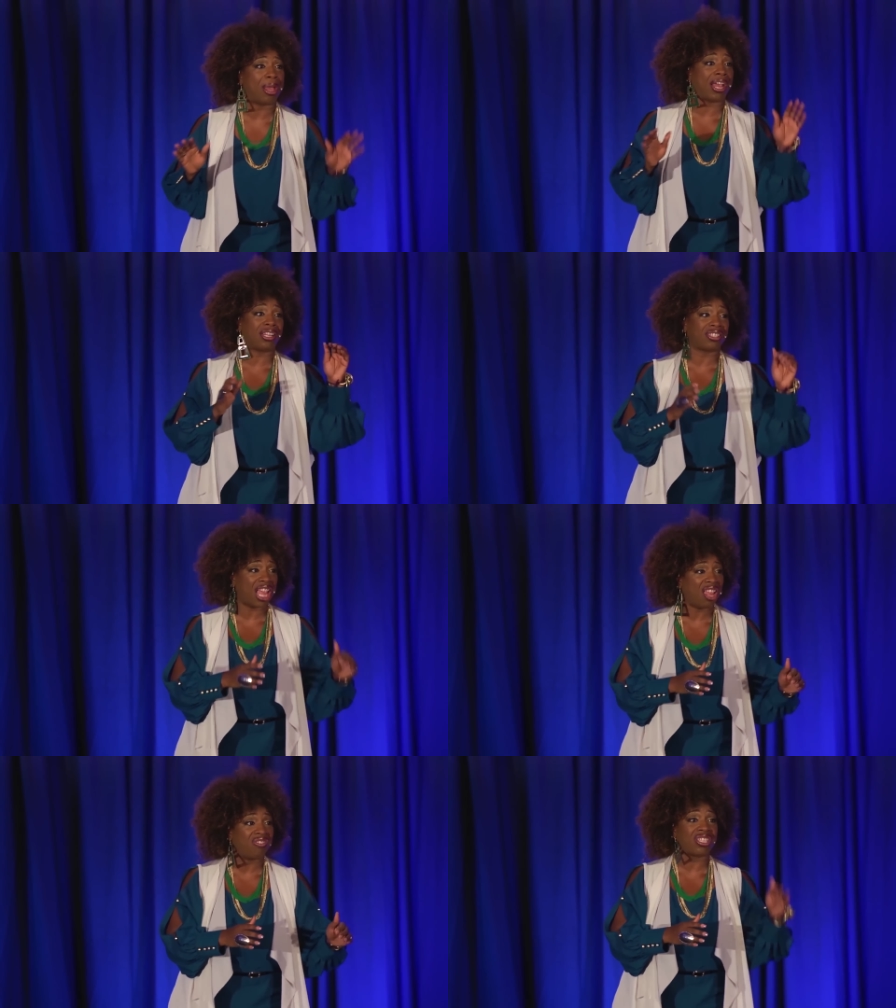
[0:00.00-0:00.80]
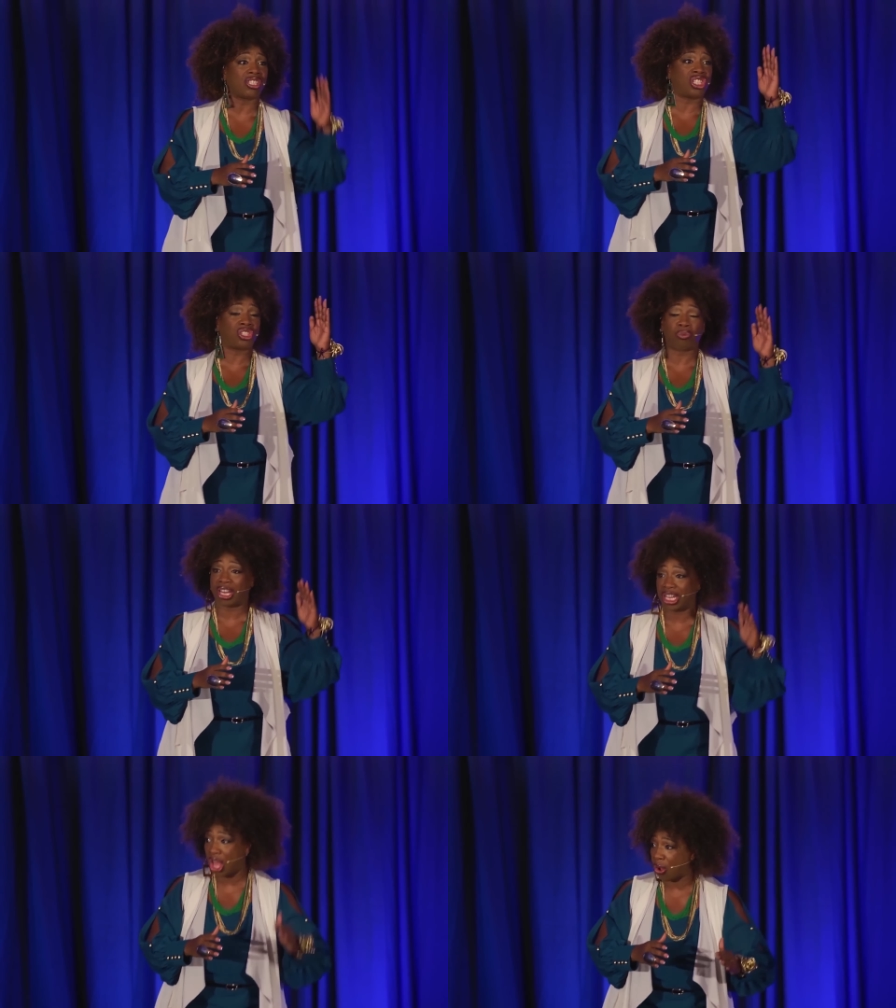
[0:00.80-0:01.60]
I got a savings that's just
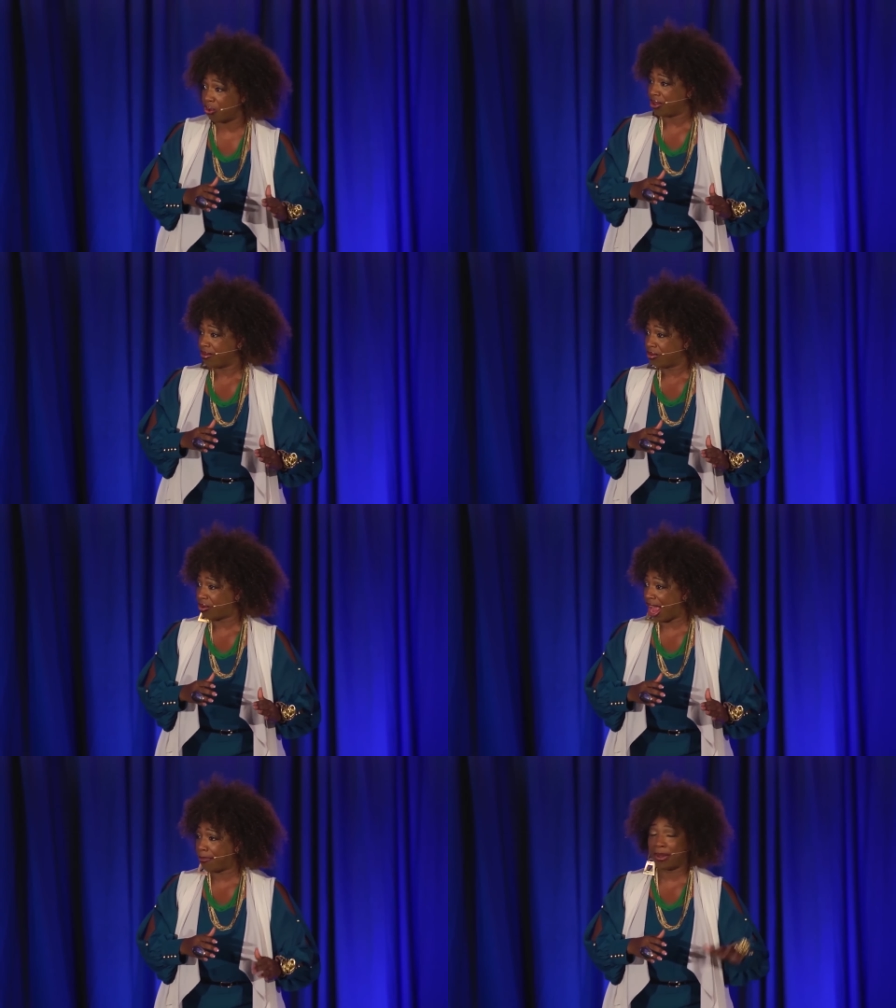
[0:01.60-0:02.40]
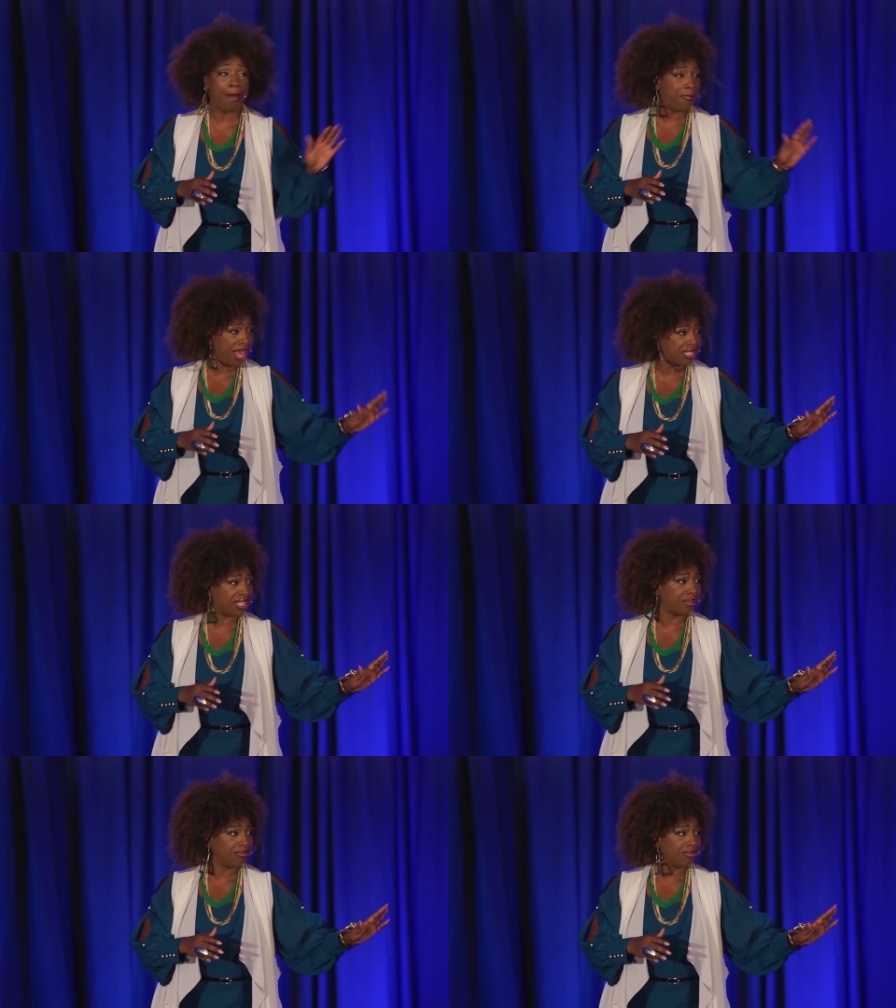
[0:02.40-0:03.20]
running low, right? But I'm
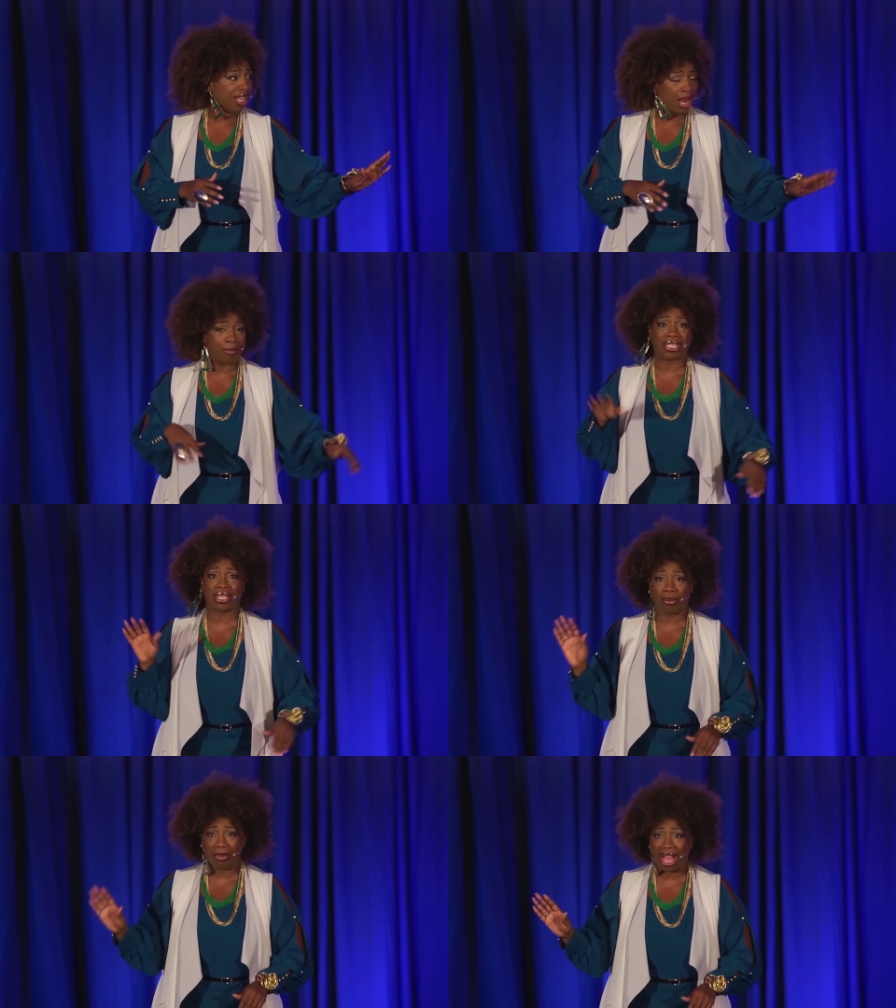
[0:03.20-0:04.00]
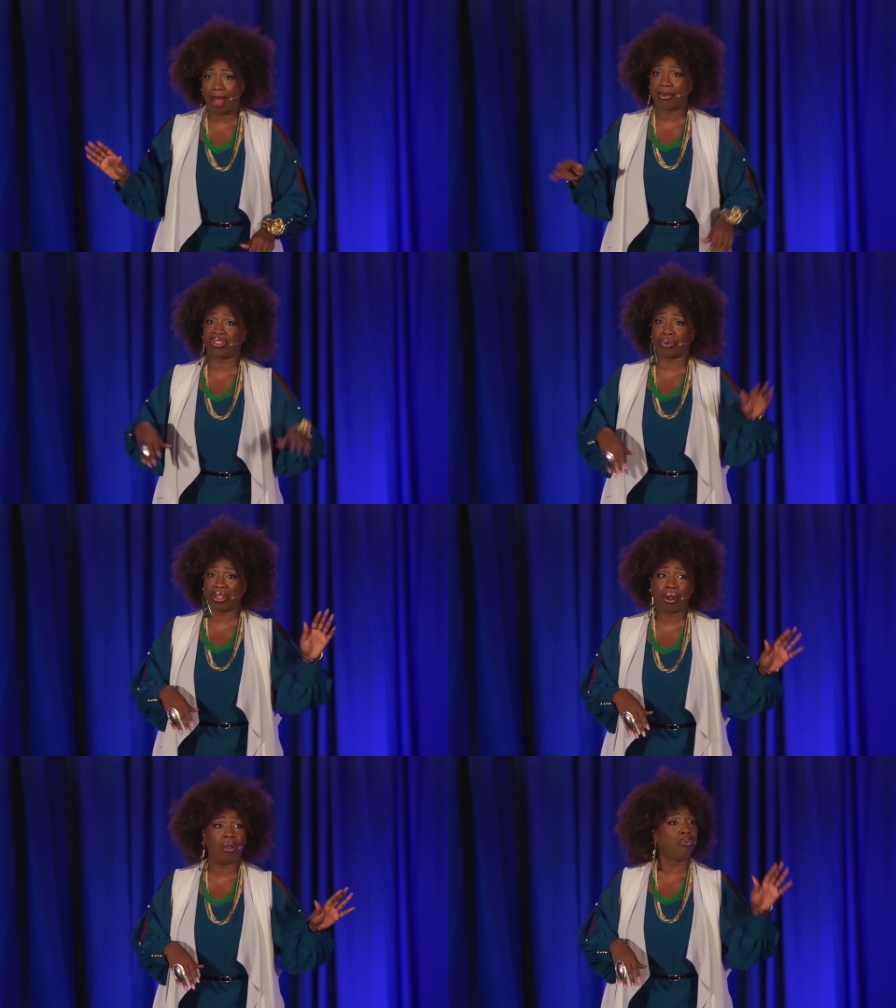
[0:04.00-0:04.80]
busy, and I'm a single mom of a
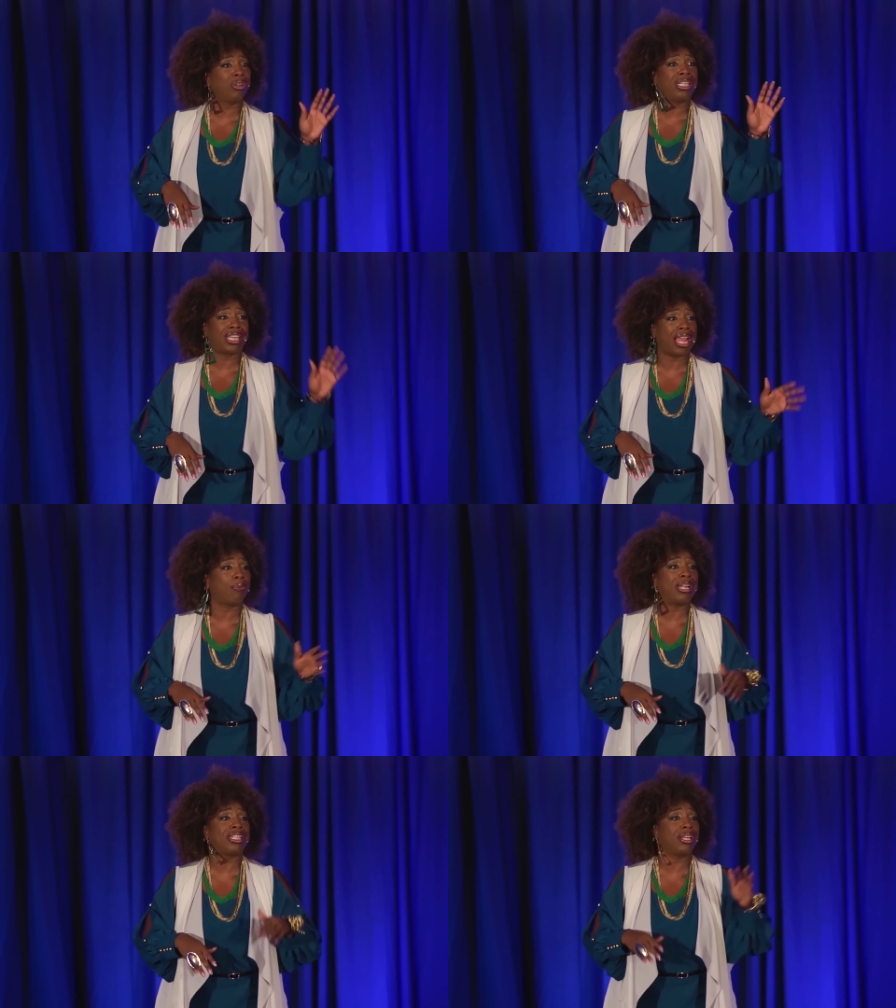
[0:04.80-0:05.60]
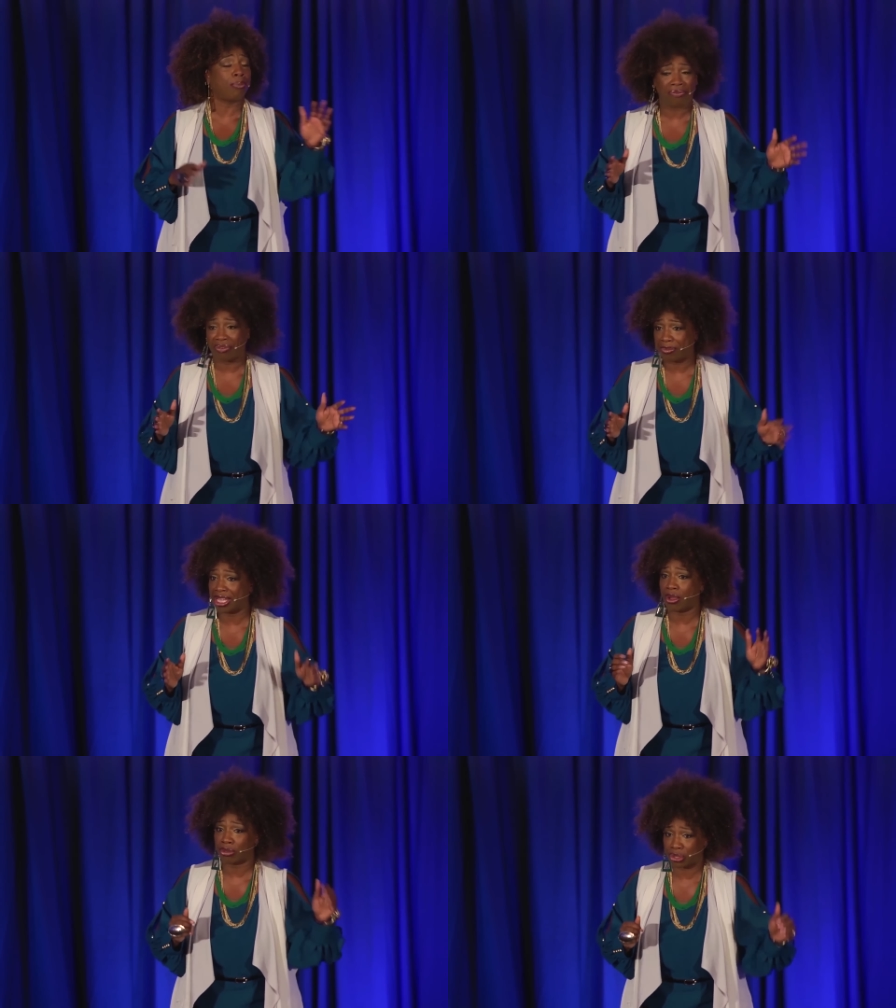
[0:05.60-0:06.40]
three-year-old who really can't wait to get away from
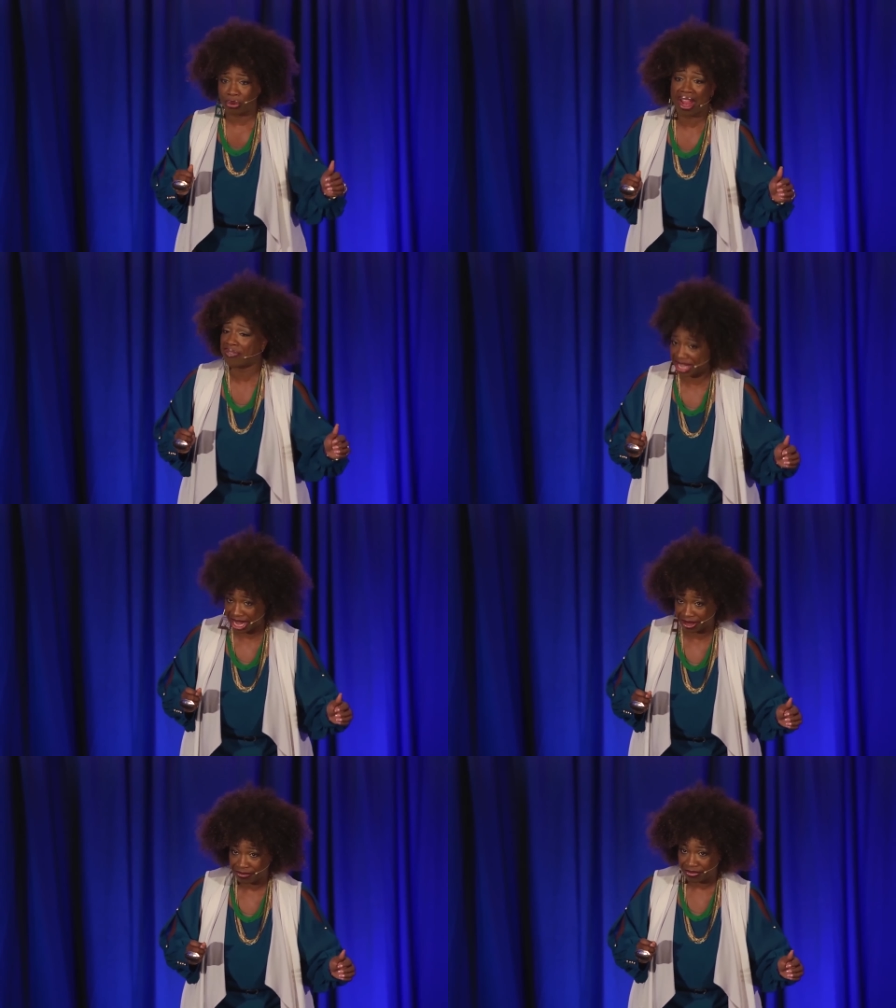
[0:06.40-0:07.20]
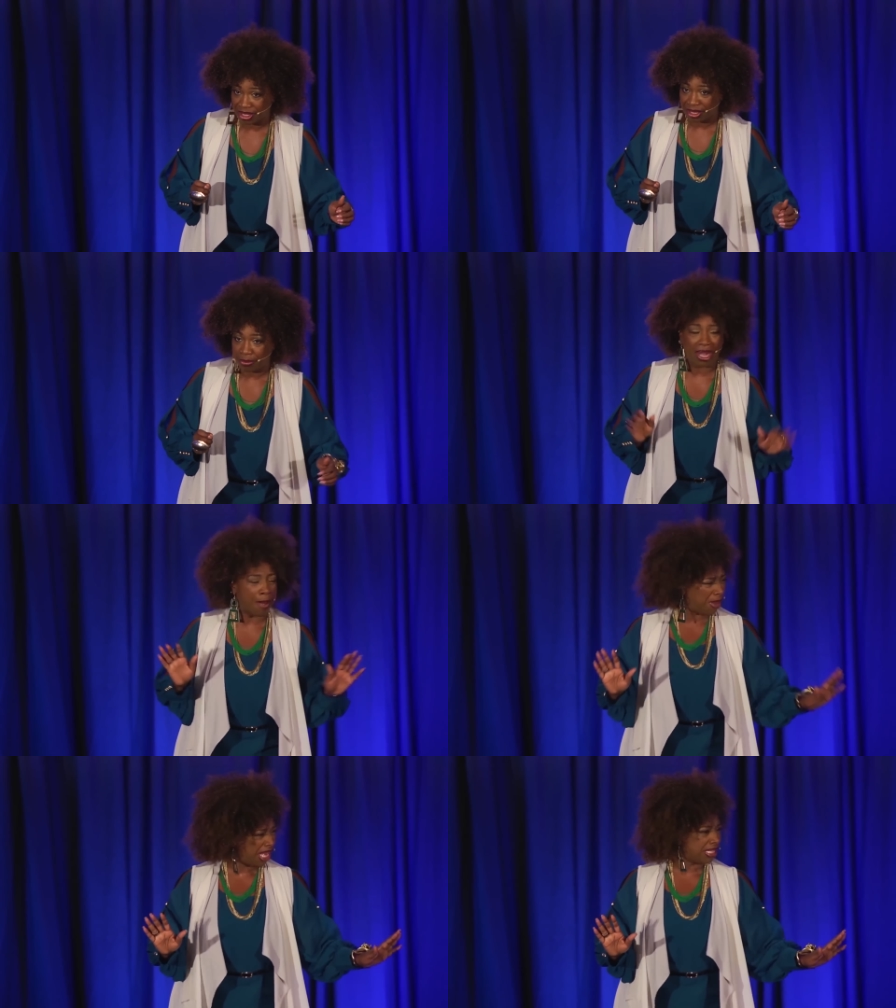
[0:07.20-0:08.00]
me and go to school every day. But
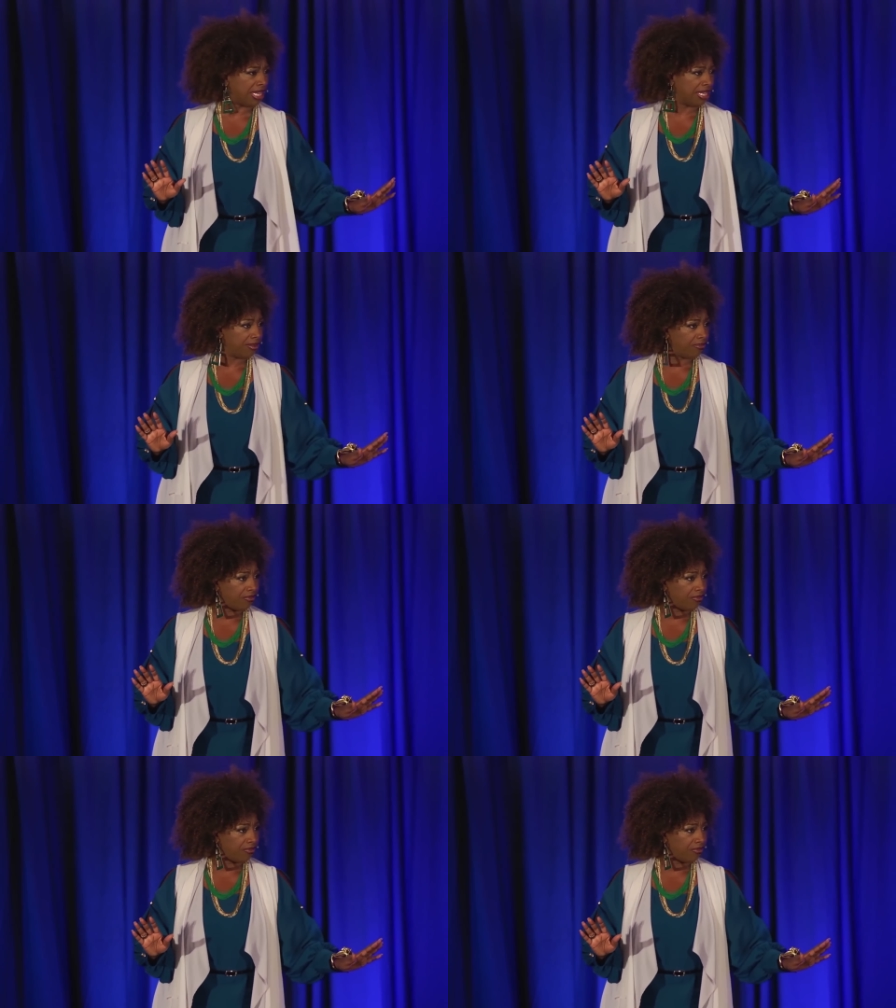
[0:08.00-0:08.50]
I'm busy.